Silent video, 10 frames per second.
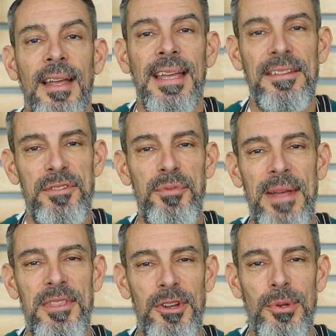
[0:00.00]
If you've
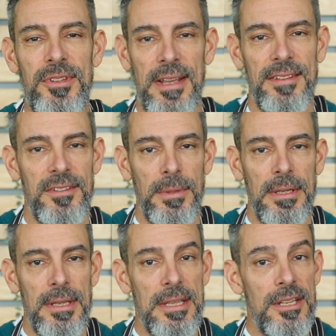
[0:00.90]
read the New
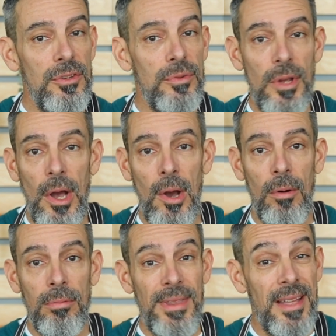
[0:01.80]
Testament, then you
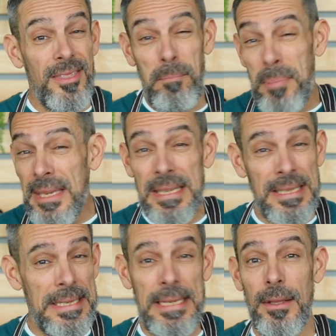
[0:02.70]
know that the
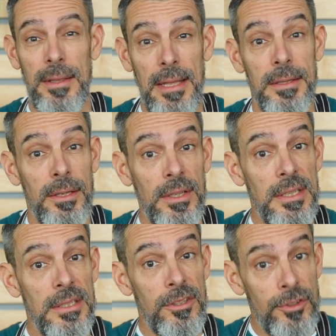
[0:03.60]
biggest deal that there
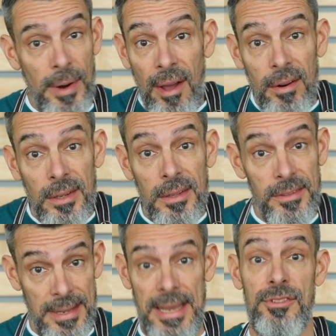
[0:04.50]
is throughout it
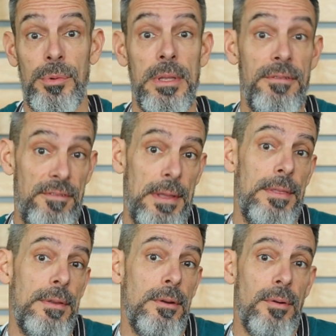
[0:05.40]
is actually
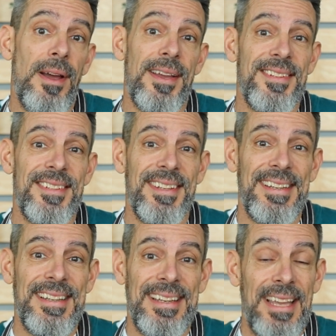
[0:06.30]
faith in Christ.
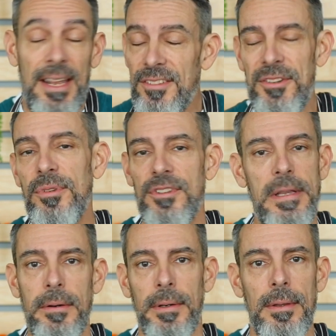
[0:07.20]
And it's no
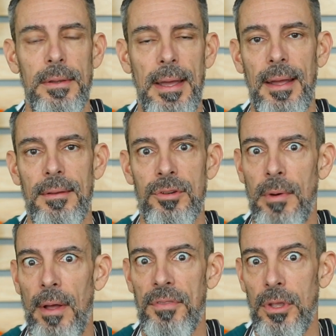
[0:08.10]
secret that
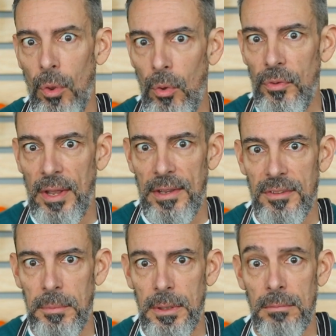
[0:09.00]
throughout the Old
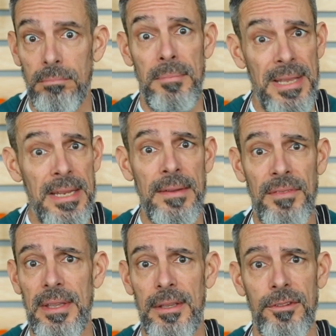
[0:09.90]
Testament, many of
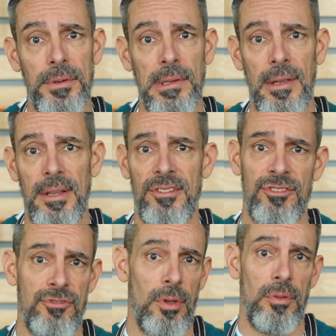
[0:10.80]
the Israelites
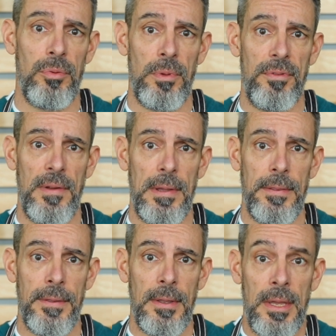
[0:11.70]
struggled with
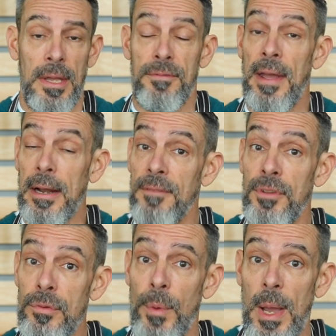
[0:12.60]
faith. In fact, if
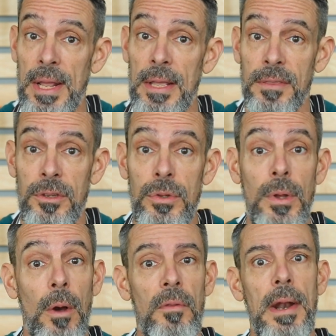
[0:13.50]
you've read it, then you
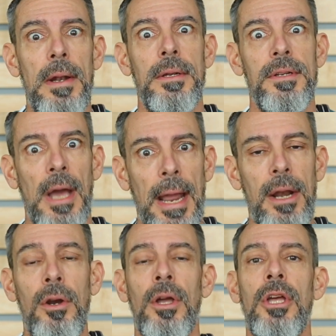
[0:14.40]
know that an
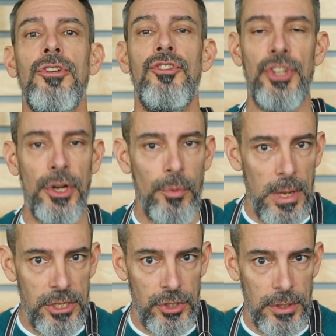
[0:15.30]
entire
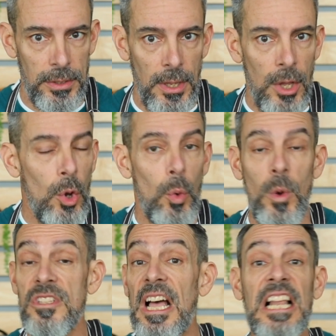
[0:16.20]
generation
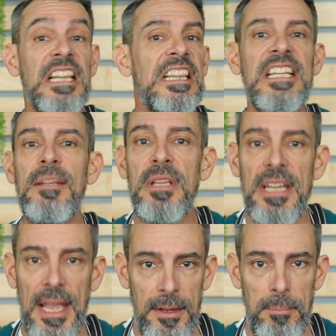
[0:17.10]
was
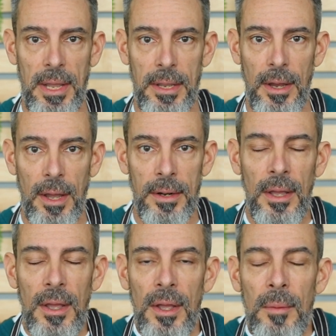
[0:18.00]
eliminated by
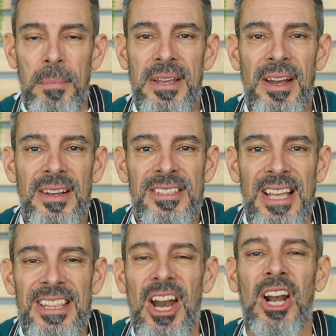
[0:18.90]
God because
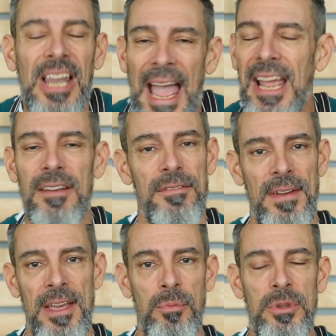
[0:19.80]
their lack of
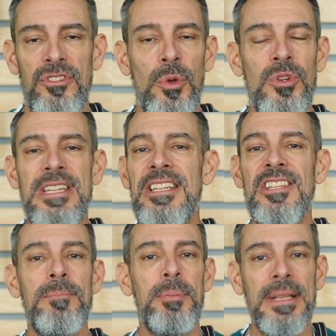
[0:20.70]
faith was so
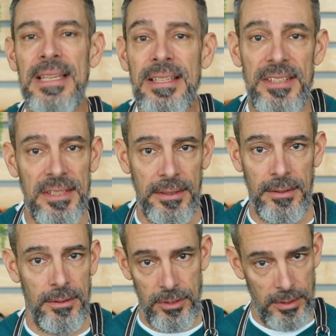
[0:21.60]

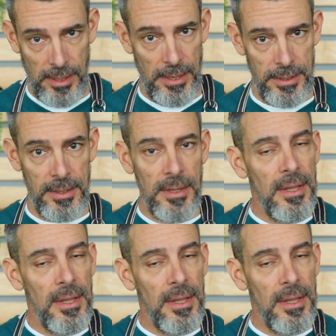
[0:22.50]
displeasing to God.